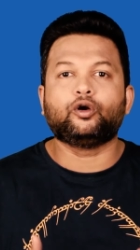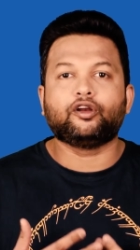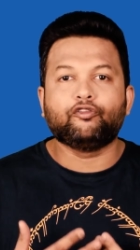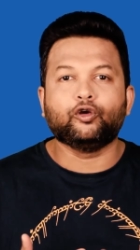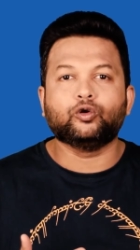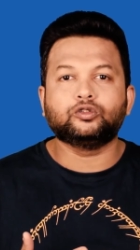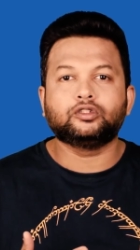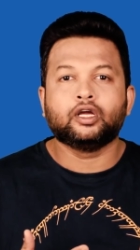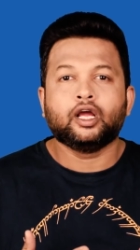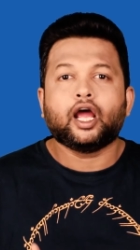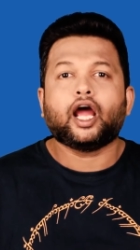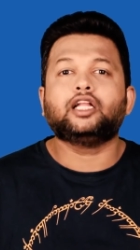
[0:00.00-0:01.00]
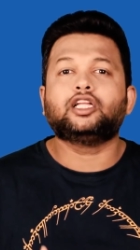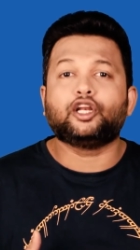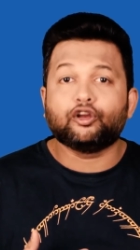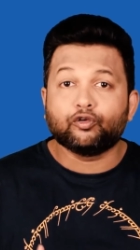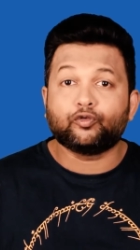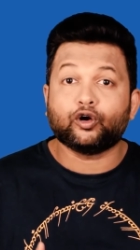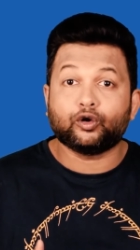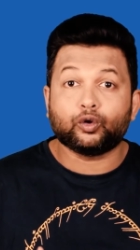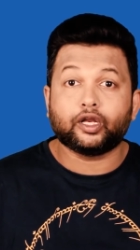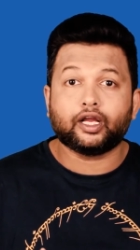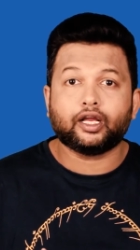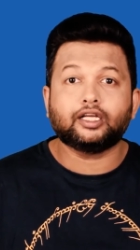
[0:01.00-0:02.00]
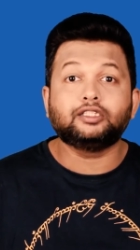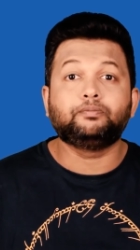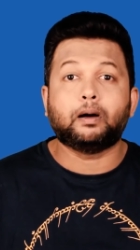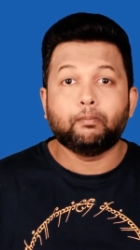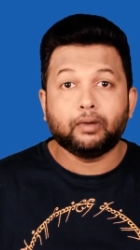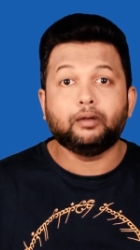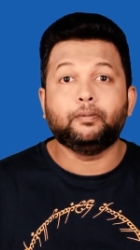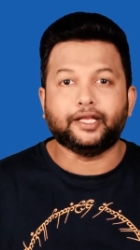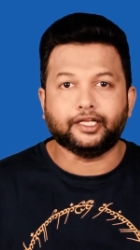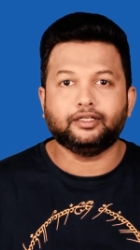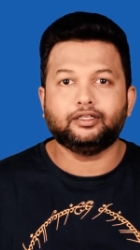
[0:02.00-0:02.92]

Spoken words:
Reviews, and the review for today is BumbleBee.